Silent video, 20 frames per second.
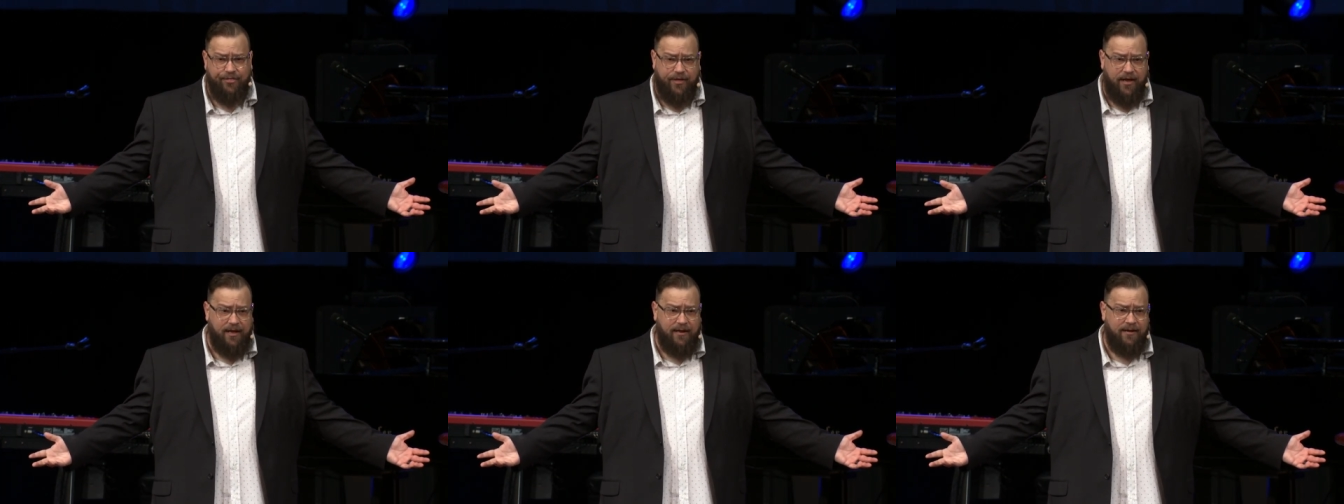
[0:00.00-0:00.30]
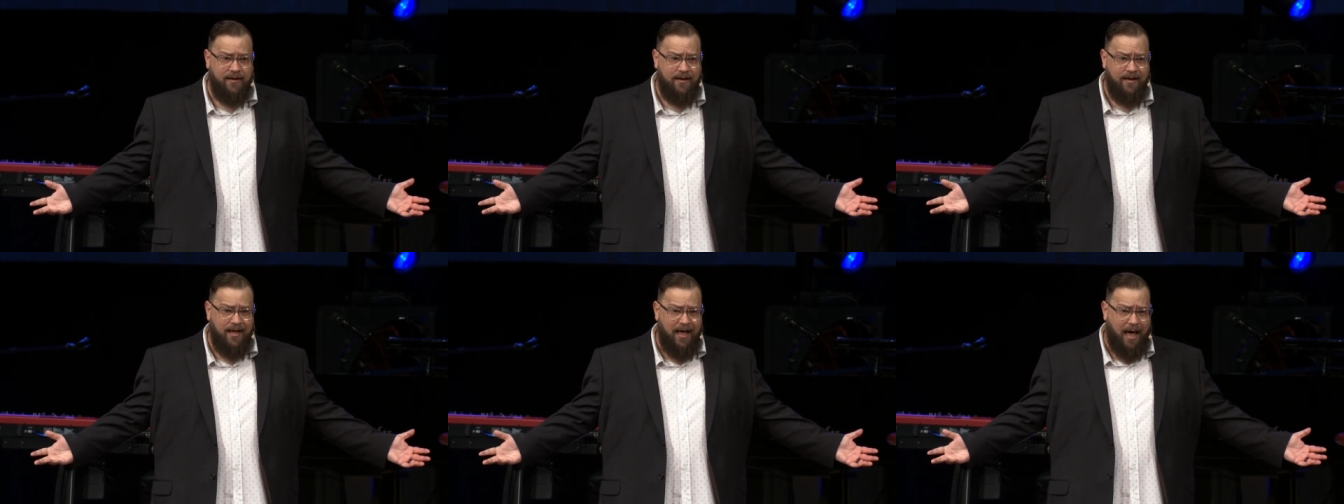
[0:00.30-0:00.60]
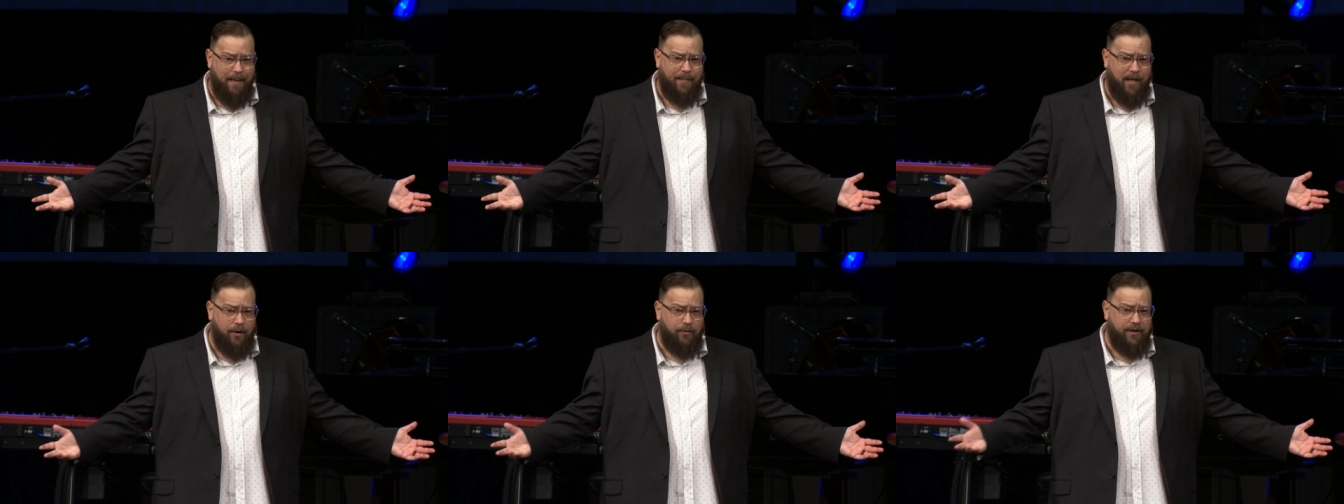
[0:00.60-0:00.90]
then
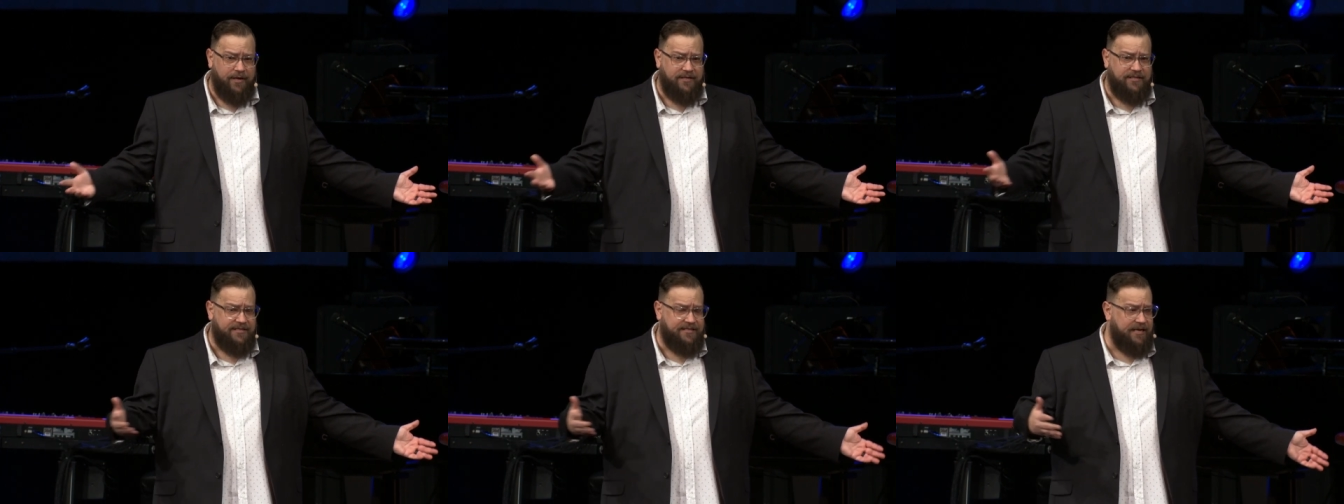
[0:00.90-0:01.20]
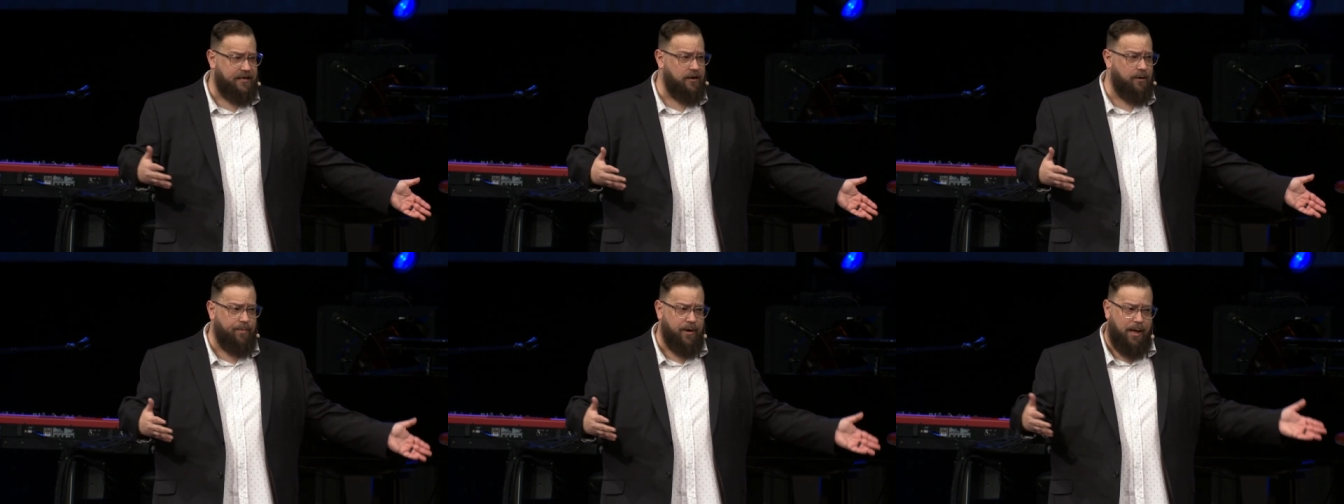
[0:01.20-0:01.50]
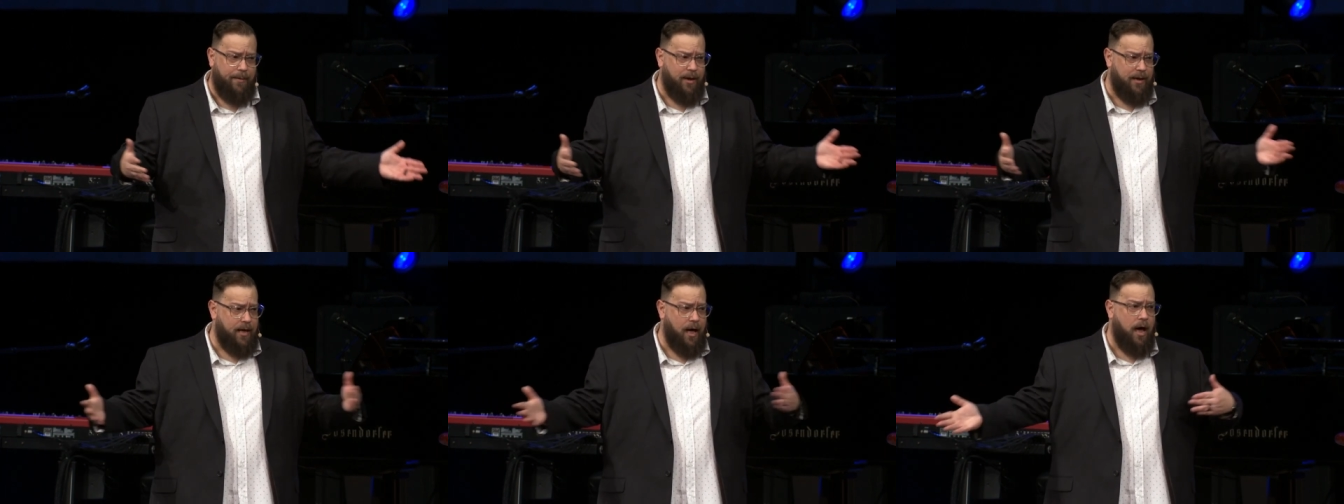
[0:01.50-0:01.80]
I'm not only a sinner, but
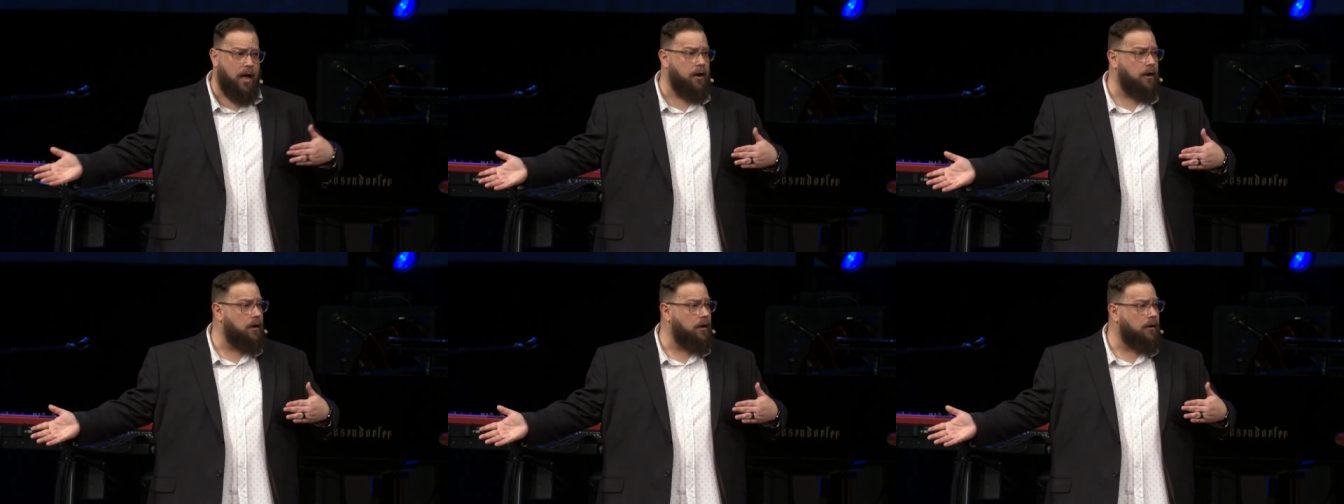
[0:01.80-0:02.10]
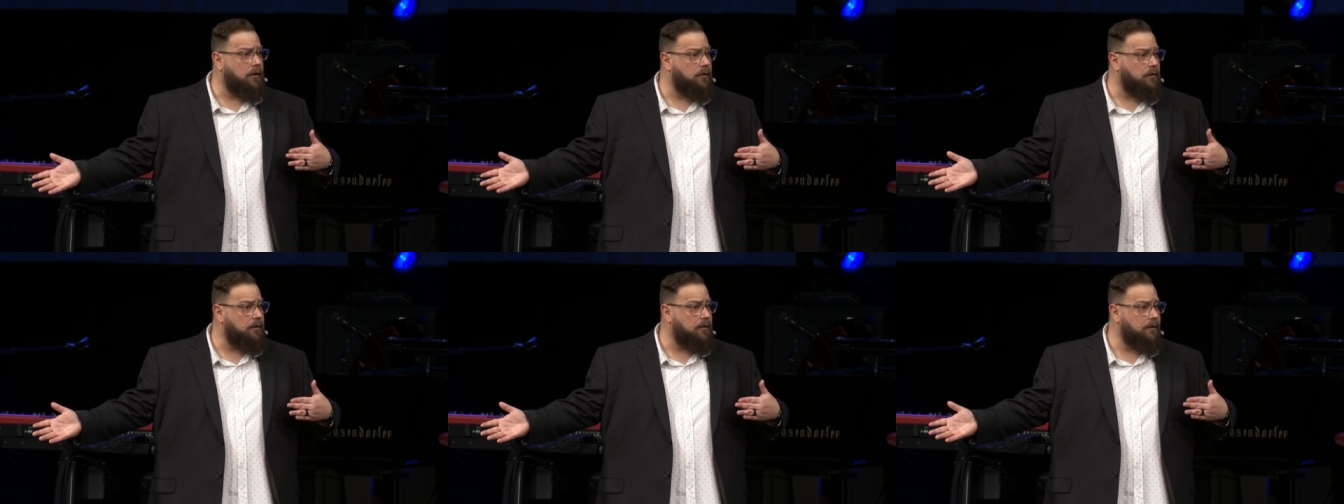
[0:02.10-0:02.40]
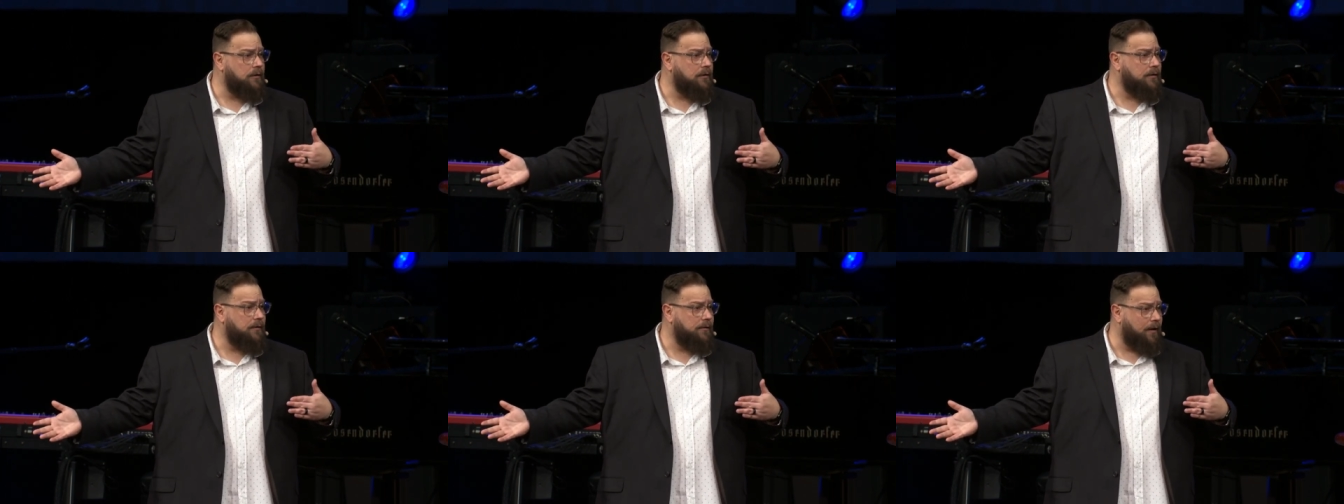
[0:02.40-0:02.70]
I'm a goner,
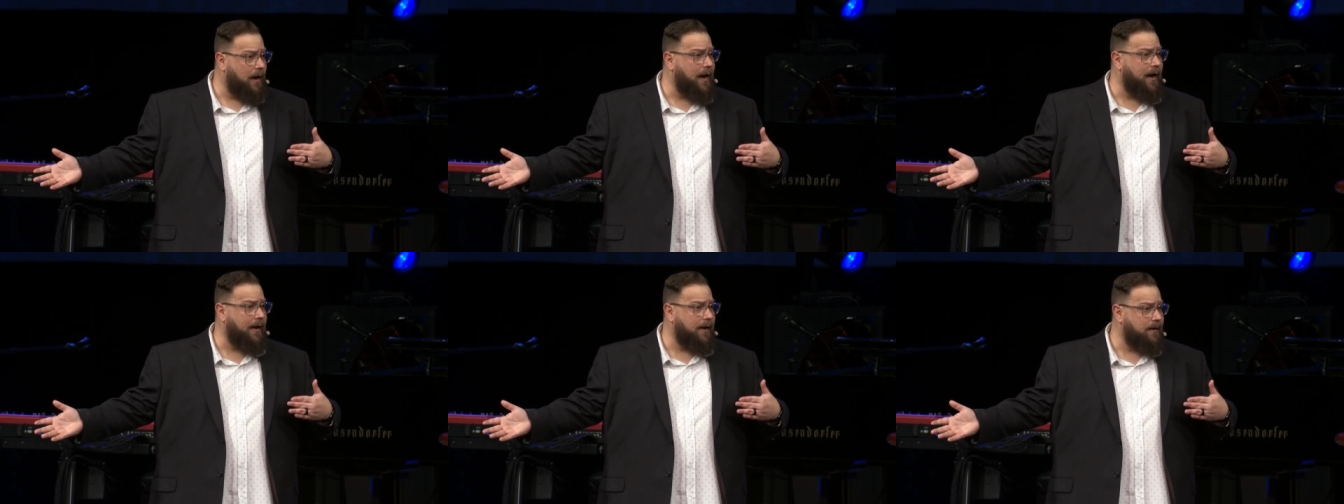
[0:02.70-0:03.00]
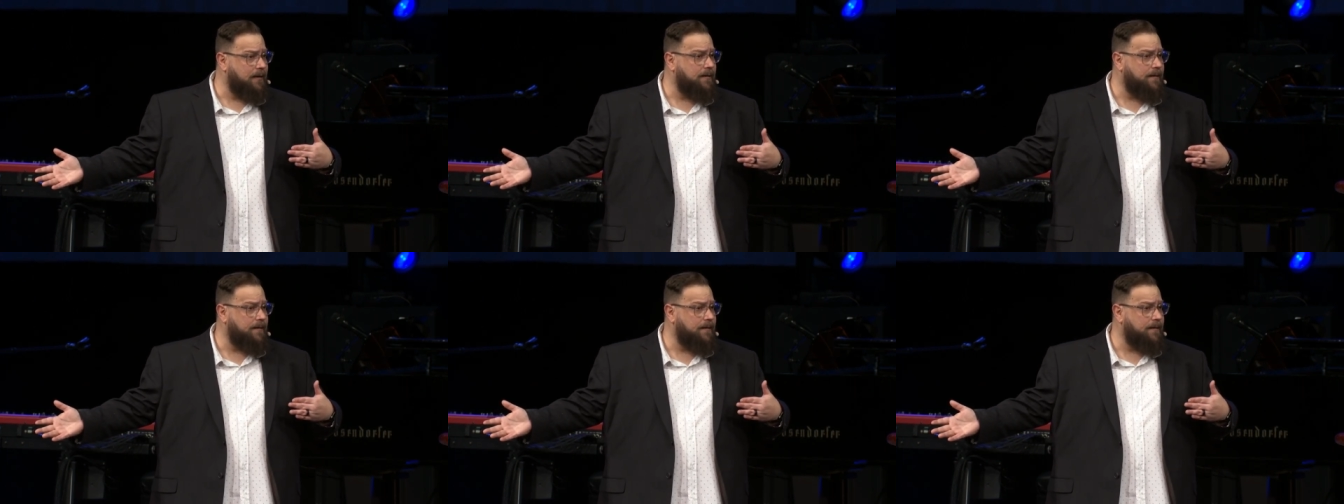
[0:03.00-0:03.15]
right?